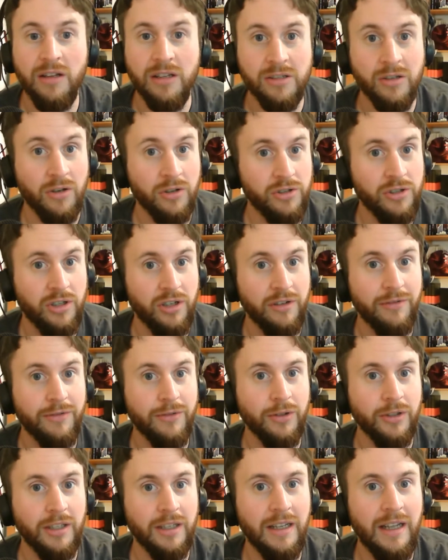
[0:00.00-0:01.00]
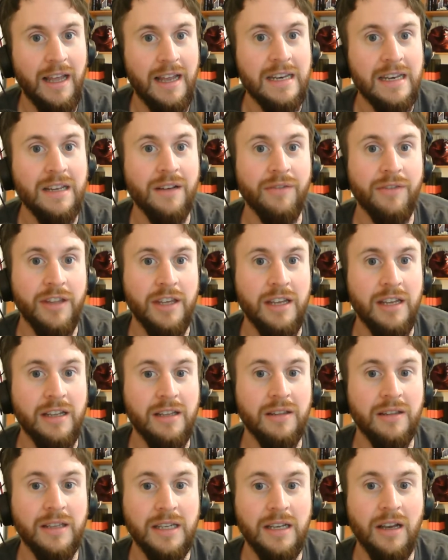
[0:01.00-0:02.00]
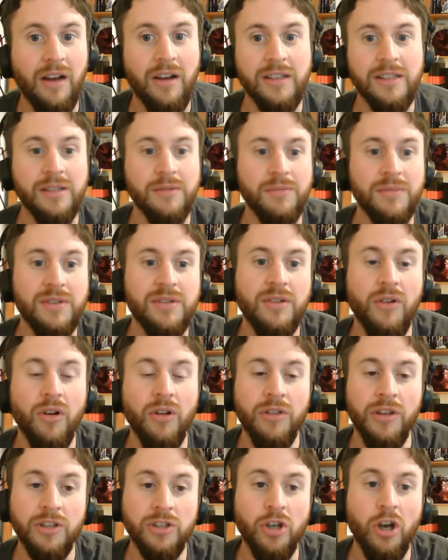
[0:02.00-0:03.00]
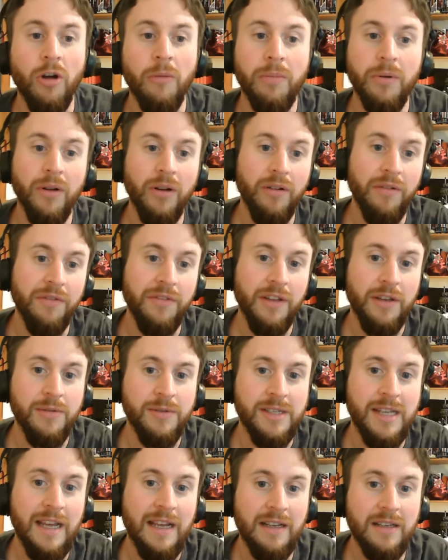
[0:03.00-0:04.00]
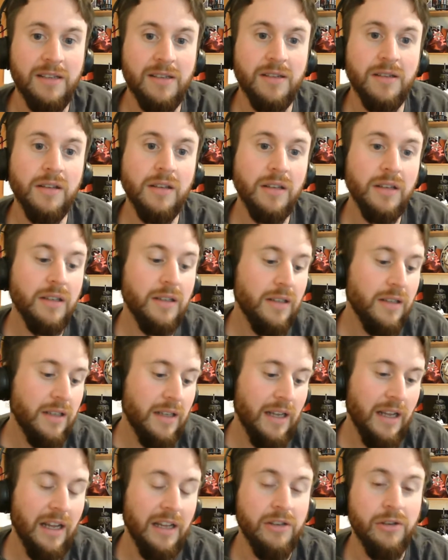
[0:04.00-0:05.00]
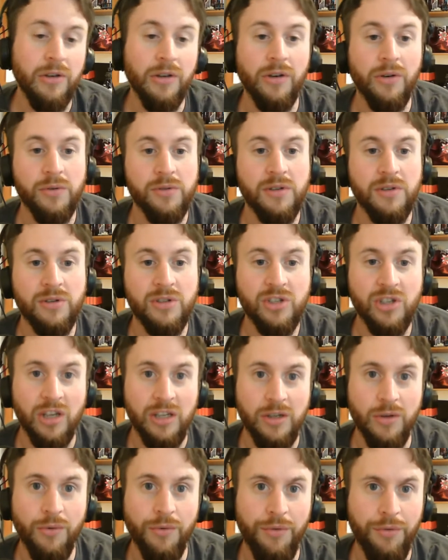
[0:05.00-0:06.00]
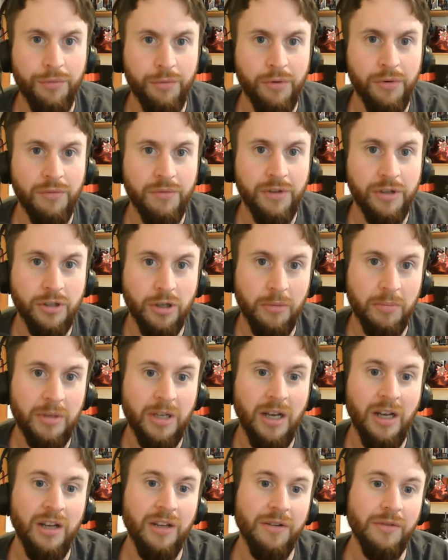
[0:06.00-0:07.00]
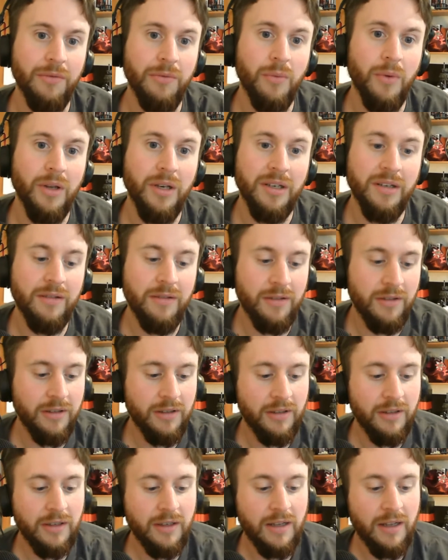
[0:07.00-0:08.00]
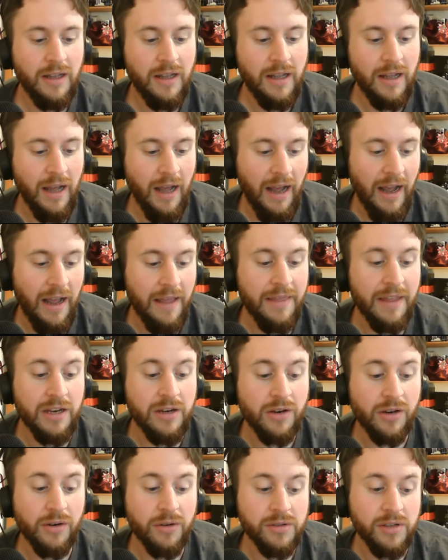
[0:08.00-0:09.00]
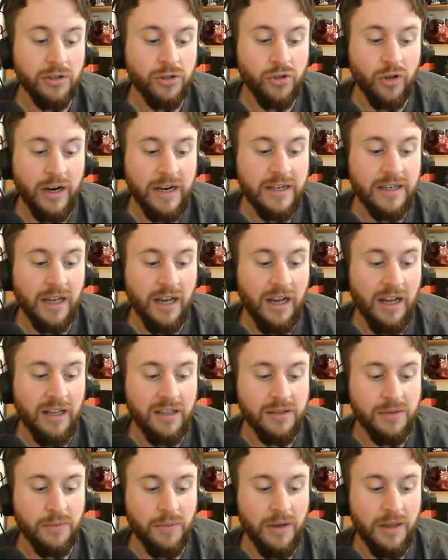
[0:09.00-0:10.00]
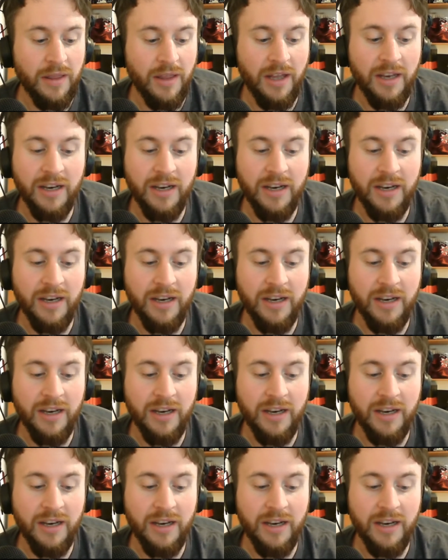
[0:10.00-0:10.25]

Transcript: as long as you can afford it, any of the items on the top of those decks. And you can also cycle through the top card of one. And then you can also trade cards with